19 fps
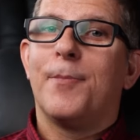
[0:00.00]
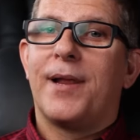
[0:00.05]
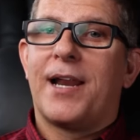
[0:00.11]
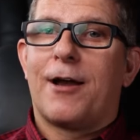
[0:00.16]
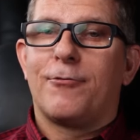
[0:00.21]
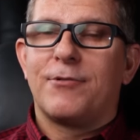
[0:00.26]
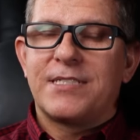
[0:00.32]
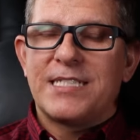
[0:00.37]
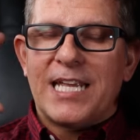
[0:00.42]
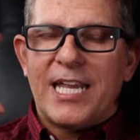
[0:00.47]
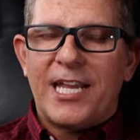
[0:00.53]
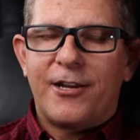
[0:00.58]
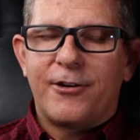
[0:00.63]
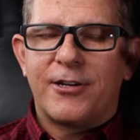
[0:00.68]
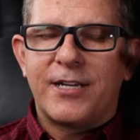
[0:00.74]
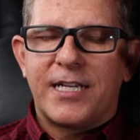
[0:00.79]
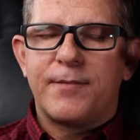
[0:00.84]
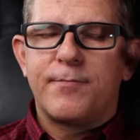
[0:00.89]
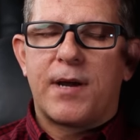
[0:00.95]
but I was
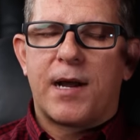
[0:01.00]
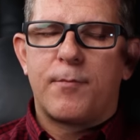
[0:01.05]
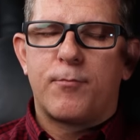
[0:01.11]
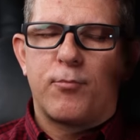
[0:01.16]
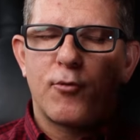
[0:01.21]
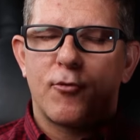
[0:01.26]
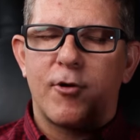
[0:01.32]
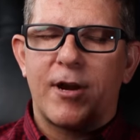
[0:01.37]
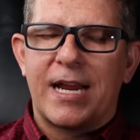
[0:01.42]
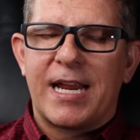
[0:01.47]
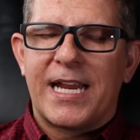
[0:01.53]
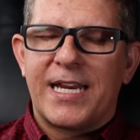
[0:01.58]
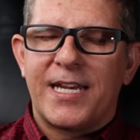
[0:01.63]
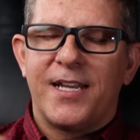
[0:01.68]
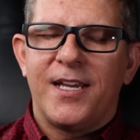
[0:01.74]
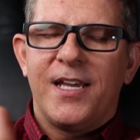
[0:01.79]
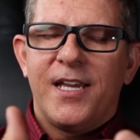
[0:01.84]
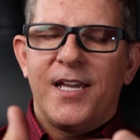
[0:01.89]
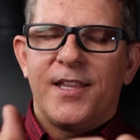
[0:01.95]
hearing in my
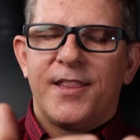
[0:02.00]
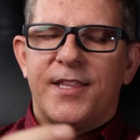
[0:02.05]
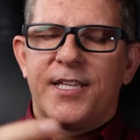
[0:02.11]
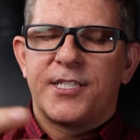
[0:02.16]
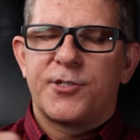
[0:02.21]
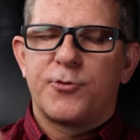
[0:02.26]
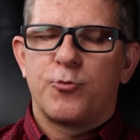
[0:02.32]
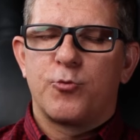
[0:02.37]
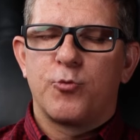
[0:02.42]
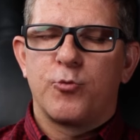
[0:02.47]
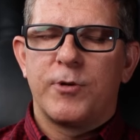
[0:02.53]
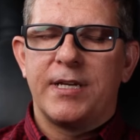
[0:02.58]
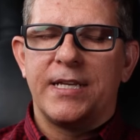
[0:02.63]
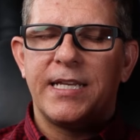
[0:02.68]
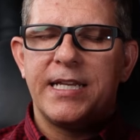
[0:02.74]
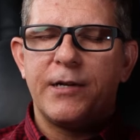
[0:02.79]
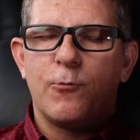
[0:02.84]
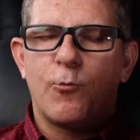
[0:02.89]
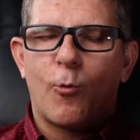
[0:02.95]
brain this
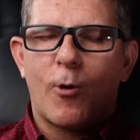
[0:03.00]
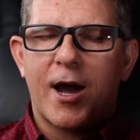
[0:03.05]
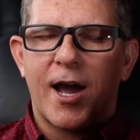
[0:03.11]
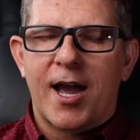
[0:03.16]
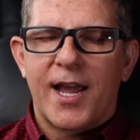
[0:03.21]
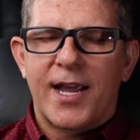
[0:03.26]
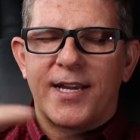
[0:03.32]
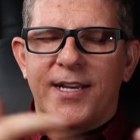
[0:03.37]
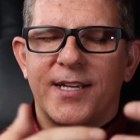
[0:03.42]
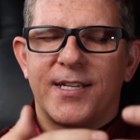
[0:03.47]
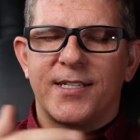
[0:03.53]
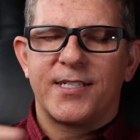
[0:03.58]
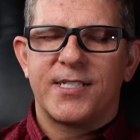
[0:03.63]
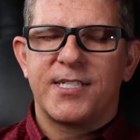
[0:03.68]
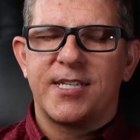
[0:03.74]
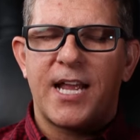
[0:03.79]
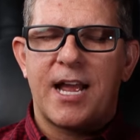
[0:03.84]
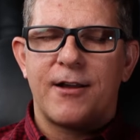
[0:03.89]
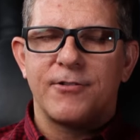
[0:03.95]
really wide
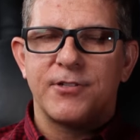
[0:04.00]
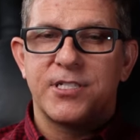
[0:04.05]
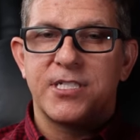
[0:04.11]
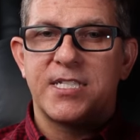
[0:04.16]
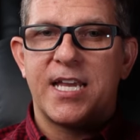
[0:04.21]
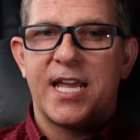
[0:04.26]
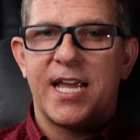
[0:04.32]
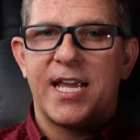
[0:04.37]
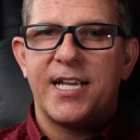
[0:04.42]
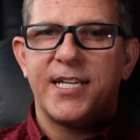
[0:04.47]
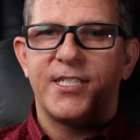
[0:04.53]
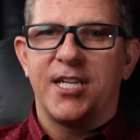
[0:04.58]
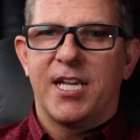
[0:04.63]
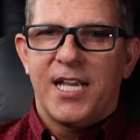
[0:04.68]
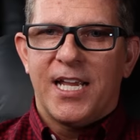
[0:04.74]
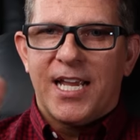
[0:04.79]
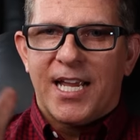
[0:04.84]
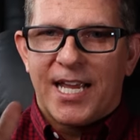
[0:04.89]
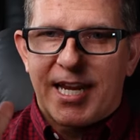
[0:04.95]
sound stage,
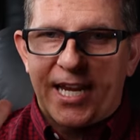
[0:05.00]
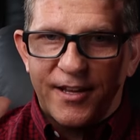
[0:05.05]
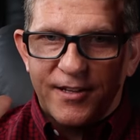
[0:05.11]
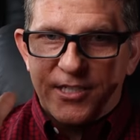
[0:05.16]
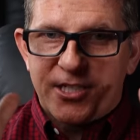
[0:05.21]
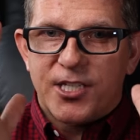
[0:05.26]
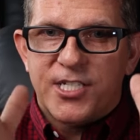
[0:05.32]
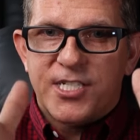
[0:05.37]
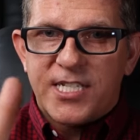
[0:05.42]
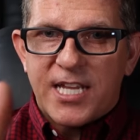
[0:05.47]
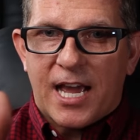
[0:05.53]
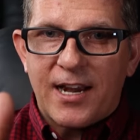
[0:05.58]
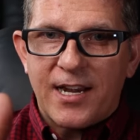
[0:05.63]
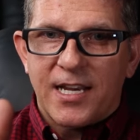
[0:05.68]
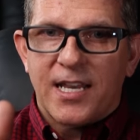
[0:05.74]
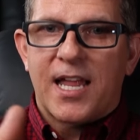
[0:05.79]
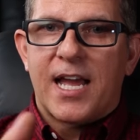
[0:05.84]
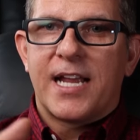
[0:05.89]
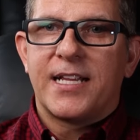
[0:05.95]
and it just
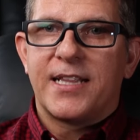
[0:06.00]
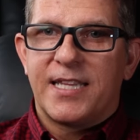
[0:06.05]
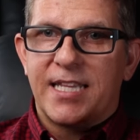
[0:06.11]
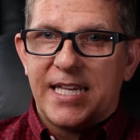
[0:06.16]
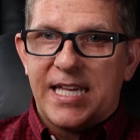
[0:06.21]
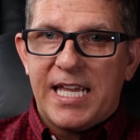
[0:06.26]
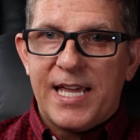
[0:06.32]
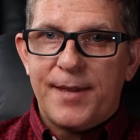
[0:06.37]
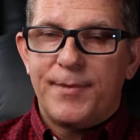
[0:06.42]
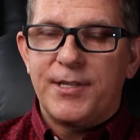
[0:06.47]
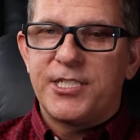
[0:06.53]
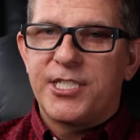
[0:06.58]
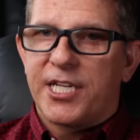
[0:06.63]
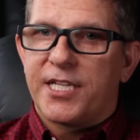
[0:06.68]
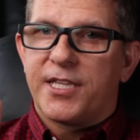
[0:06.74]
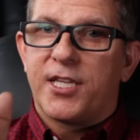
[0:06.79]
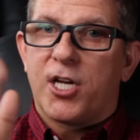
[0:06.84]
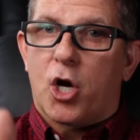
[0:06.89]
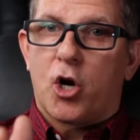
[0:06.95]
sounded like the
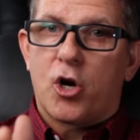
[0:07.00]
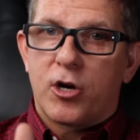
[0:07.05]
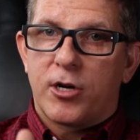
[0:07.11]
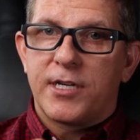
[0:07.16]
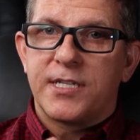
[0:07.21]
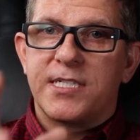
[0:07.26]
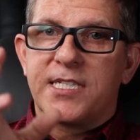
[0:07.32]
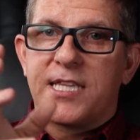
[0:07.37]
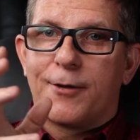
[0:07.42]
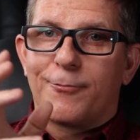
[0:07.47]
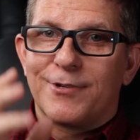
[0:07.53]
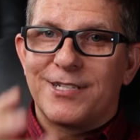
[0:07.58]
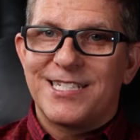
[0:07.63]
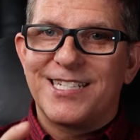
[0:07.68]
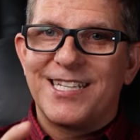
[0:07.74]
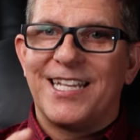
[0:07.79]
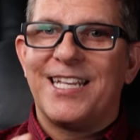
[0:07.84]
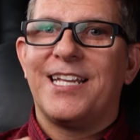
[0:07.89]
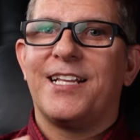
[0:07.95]
imaging, the artist that was
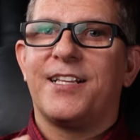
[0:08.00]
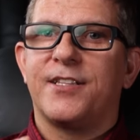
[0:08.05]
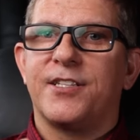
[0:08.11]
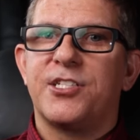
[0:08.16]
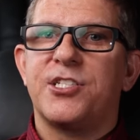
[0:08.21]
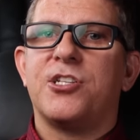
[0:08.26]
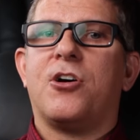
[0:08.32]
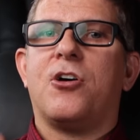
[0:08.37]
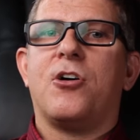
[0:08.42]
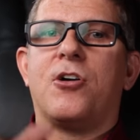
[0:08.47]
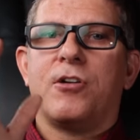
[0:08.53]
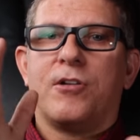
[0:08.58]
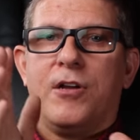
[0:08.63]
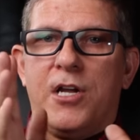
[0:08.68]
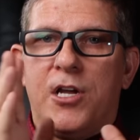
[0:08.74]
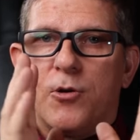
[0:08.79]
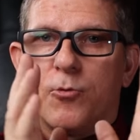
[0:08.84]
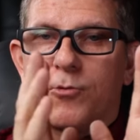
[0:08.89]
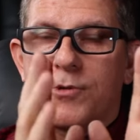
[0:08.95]
singing the song
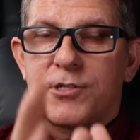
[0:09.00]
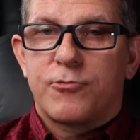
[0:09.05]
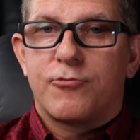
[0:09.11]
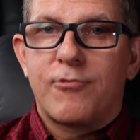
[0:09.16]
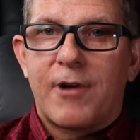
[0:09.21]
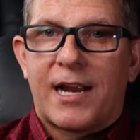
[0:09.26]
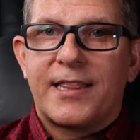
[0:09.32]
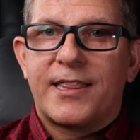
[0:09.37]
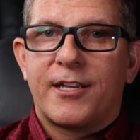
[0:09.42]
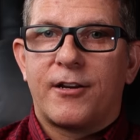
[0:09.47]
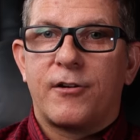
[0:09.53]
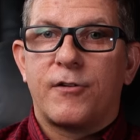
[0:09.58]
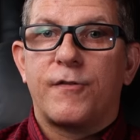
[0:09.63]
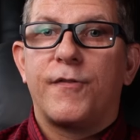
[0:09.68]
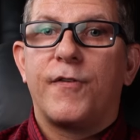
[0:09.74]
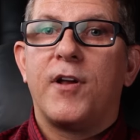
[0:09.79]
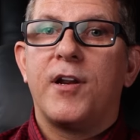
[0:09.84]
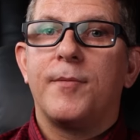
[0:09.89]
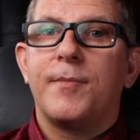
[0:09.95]
was right there in
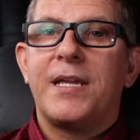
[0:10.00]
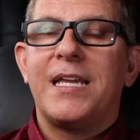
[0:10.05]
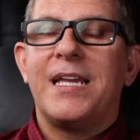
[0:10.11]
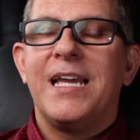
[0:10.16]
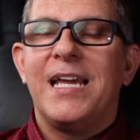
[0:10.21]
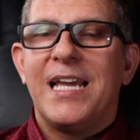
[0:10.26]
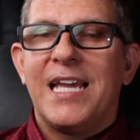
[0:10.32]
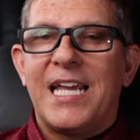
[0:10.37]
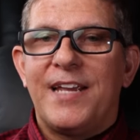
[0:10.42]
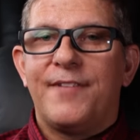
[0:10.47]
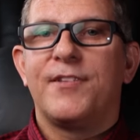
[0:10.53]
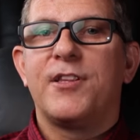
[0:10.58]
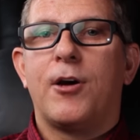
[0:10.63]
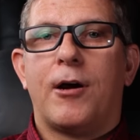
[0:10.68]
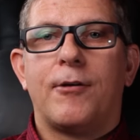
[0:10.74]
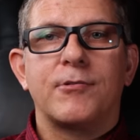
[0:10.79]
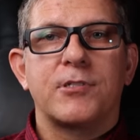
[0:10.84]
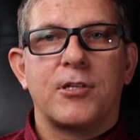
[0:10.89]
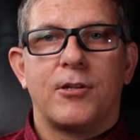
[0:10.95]
front of me, even
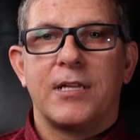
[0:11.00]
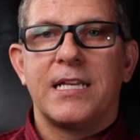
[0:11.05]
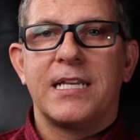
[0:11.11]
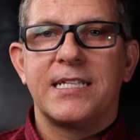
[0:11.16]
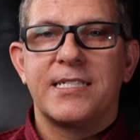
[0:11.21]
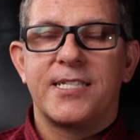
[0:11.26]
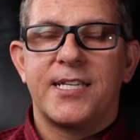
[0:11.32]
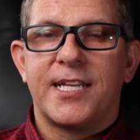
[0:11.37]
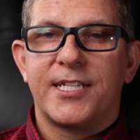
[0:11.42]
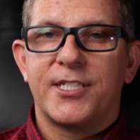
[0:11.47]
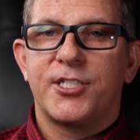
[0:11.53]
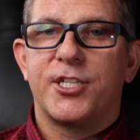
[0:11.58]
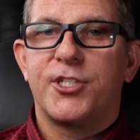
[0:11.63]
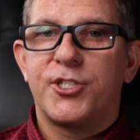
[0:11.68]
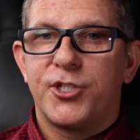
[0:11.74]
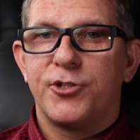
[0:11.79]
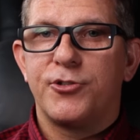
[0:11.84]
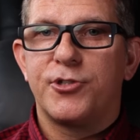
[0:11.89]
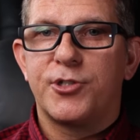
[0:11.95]
though I was only listening to
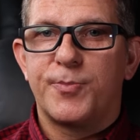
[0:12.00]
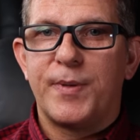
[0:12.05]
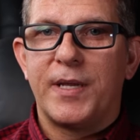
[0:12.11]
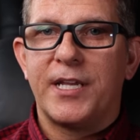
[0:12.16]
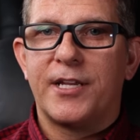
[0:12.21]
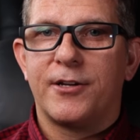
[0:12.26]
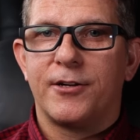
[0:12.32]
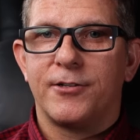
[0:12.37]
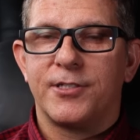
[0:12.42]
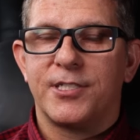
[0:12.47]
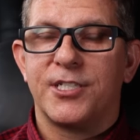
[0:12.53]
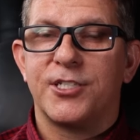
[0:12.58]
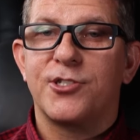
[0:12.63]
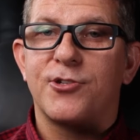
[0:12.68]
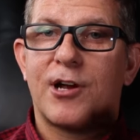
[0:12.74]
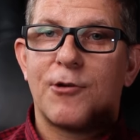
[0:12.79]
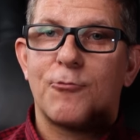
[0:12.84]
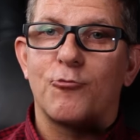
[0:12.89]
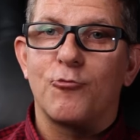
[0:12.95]
two speakers. And
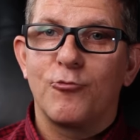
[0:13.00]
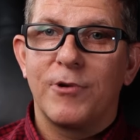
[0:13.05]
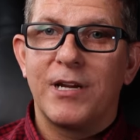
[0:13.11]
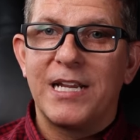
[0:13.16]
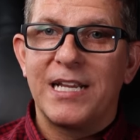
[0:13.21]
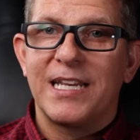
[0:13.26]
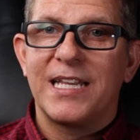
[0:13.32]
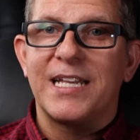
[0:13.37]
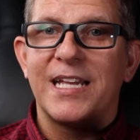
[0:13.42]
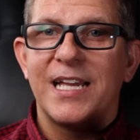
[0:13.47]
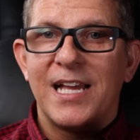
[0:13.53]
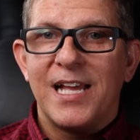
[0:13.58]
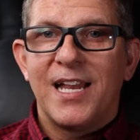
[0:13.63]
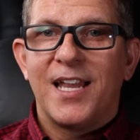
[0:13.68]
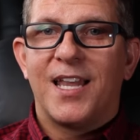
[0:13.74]
so I really